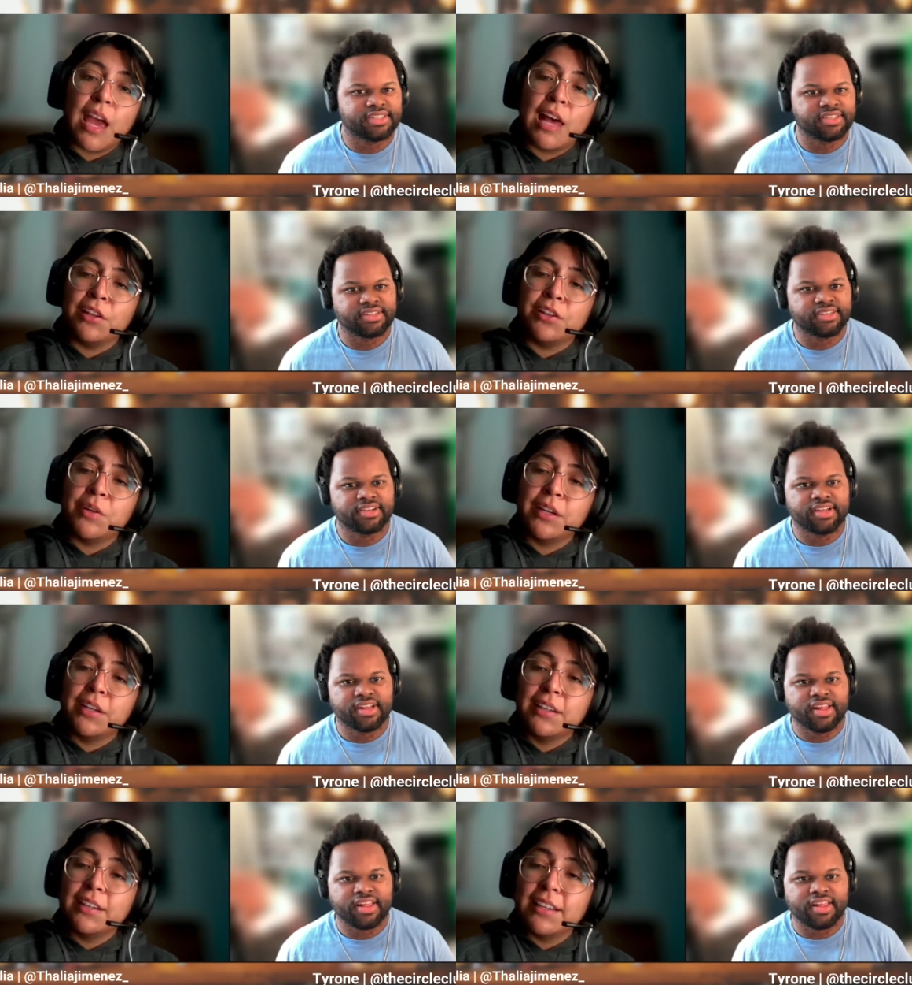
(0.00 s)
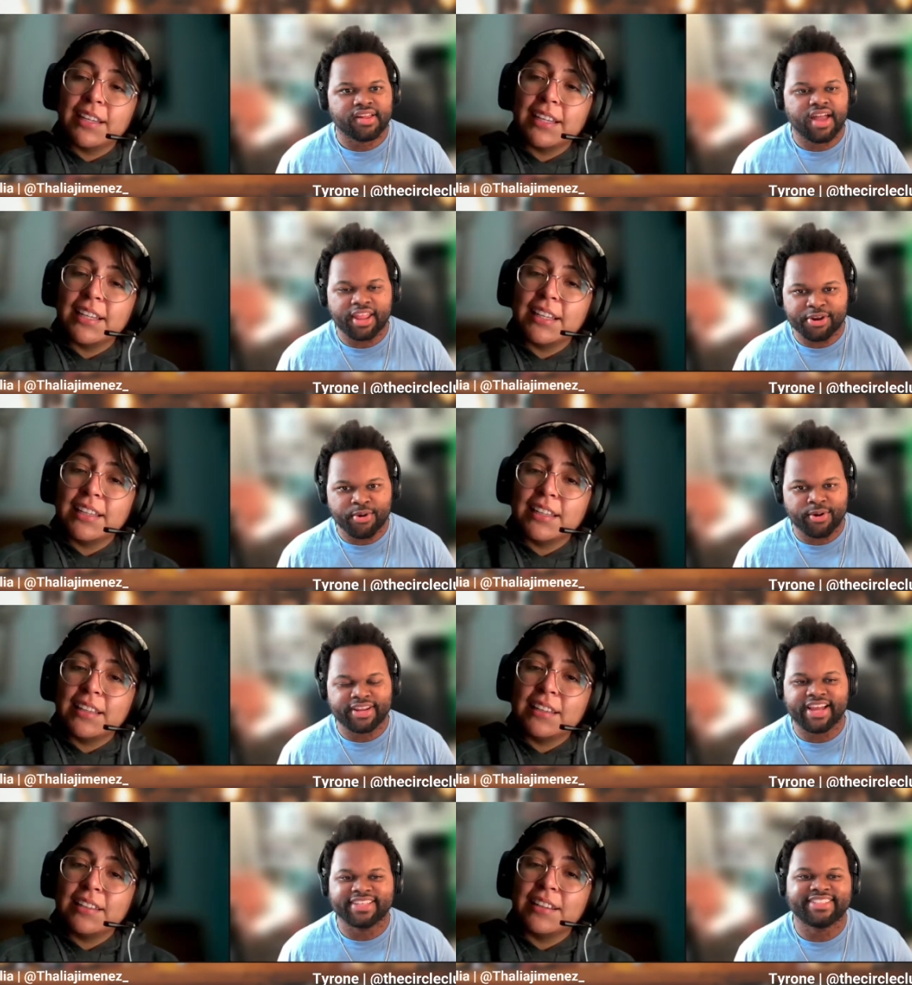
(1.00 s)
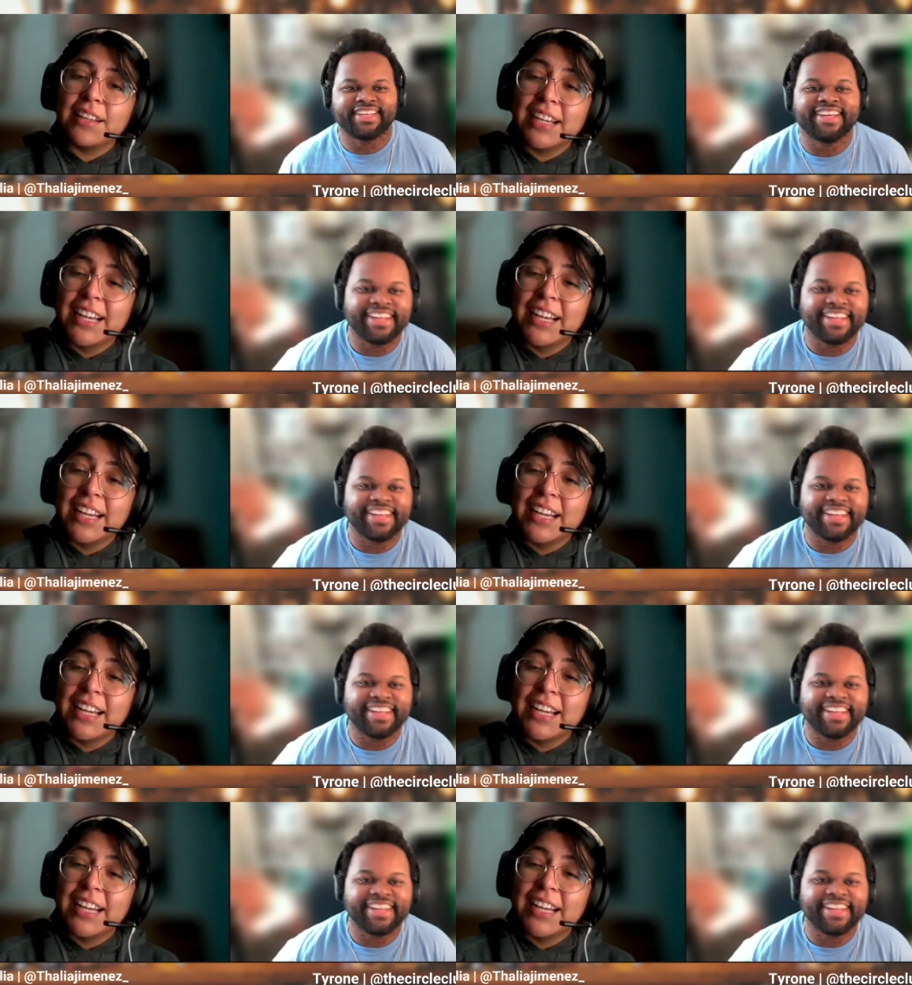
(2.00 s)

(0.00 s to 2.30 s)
Speaker 1: Eleanor?
Speaker 2: Eleanor, yes. uh,